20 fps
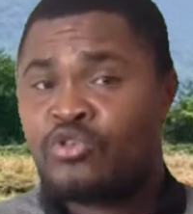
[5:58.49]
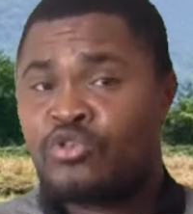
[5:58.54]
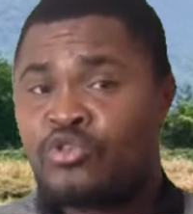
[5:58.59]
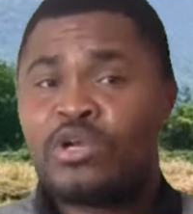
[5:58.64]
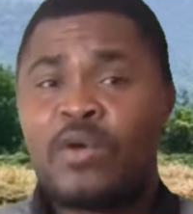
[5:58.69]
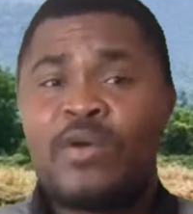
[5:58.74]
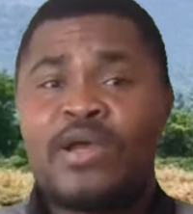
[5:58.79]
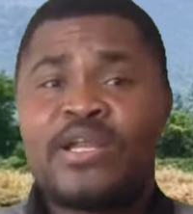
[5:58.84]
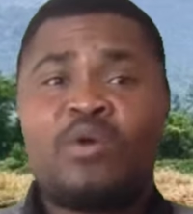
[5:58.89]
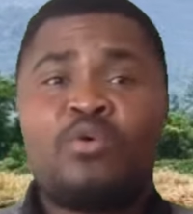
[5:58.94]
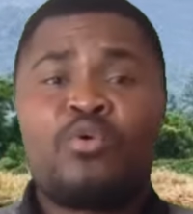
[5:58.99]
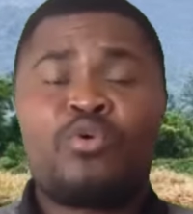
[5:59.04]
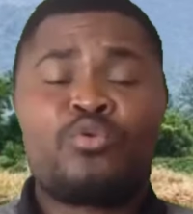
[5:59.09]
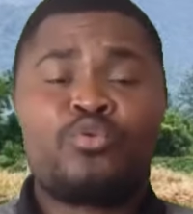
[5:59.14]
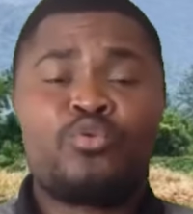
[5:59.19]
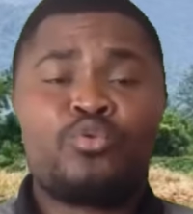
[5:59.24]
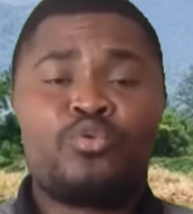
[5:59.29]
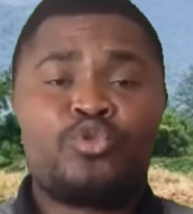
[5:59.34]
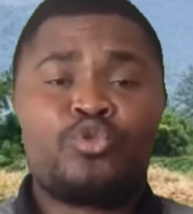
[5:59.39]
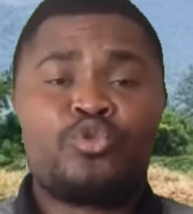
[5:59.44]
So now why that
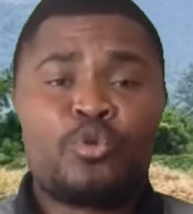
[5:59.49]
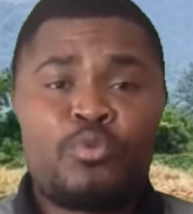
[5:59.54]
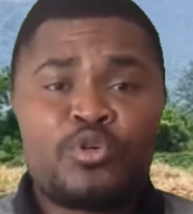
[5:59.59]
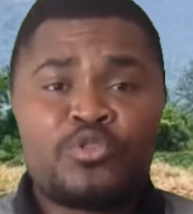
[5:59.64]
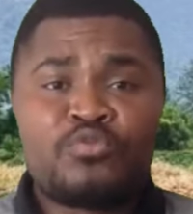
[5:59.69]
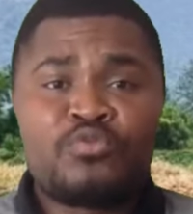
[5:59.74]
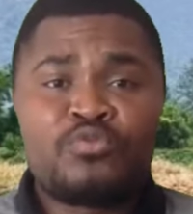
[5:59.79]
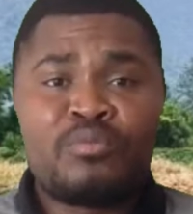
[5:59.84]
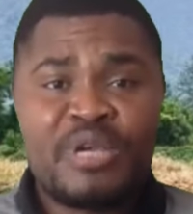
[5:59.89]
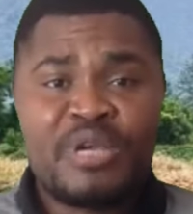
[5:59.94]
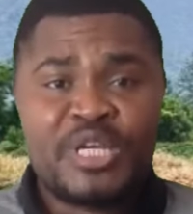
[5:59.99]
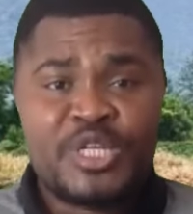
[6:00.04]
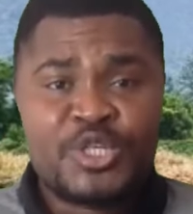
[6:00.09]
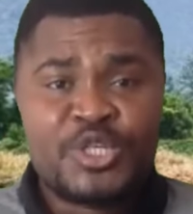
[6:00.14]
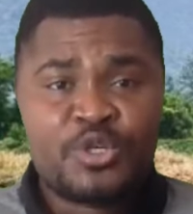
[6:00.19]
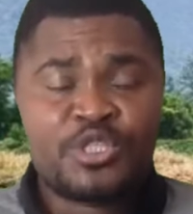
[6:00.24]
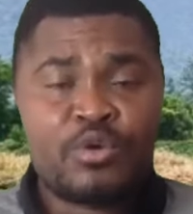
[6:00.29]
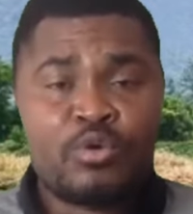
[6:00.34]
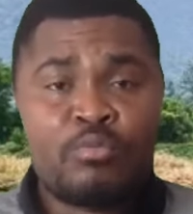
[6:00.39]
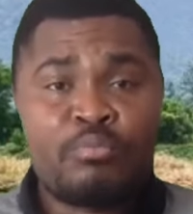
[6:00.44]
we're supposed to make sure
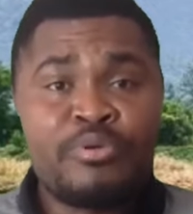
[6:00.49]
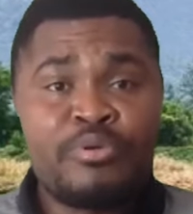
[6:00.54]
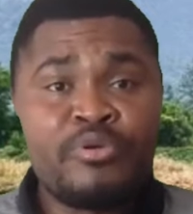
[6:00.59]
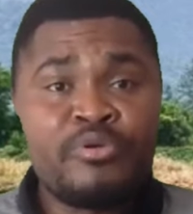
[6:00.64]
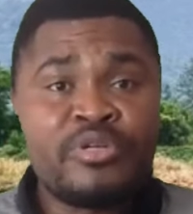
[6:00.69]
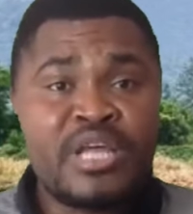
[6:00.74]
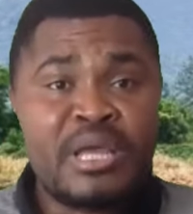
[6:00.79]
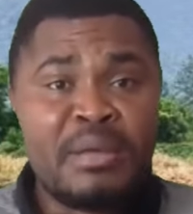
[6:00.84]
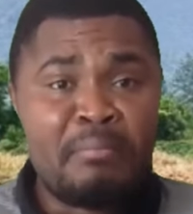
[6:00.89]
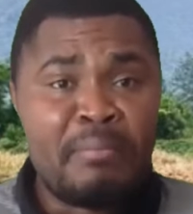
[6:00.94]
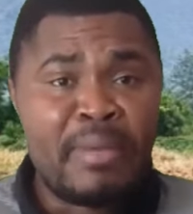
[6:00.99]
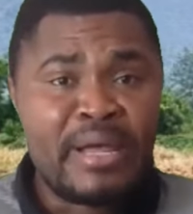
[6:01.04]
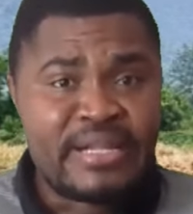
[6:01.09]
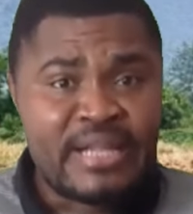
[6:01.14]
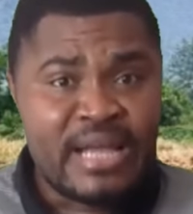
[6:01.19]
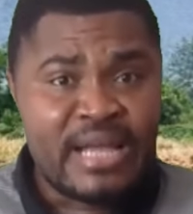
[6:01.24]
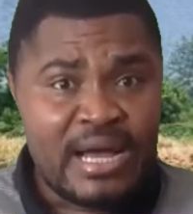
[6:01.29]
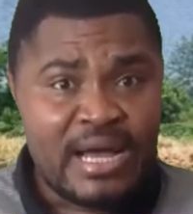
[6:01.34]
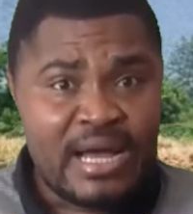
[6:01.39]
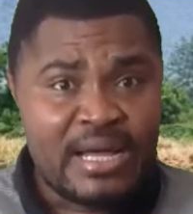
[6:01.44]
say we build a
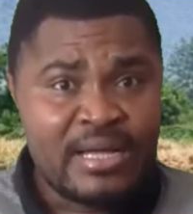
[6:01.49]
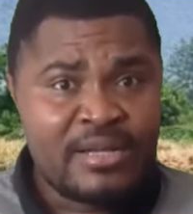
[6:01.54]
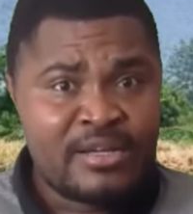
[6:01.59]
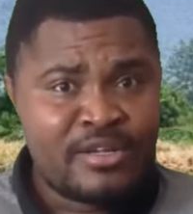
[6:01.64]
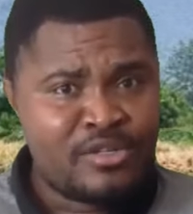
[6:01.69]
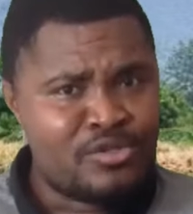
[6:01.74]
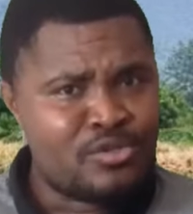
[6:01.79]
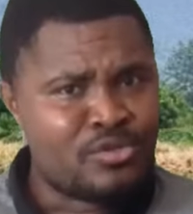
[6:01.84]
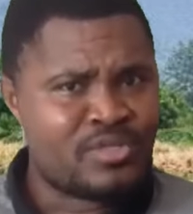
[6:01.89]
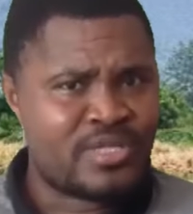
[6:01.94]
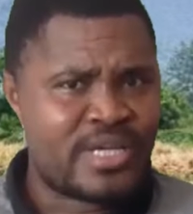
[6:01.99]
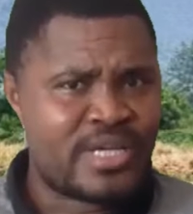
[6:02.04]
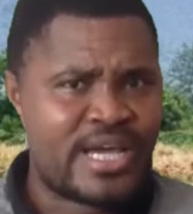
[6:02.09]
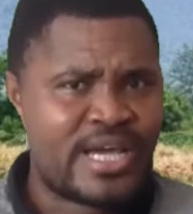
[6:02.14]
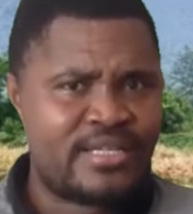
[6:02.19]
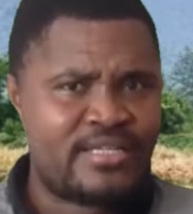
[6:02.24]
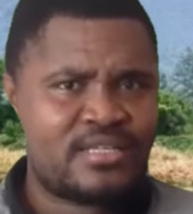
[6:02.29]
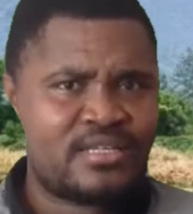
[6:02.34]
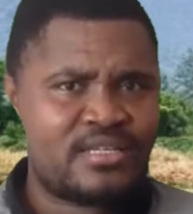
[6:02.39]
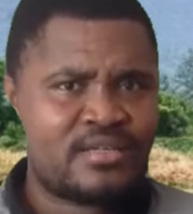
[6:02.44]
better
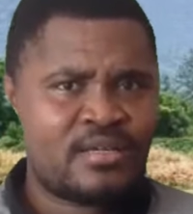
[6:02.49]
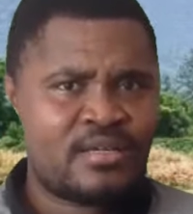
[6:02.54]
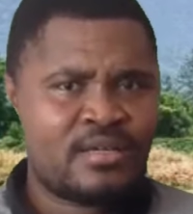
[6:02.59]
society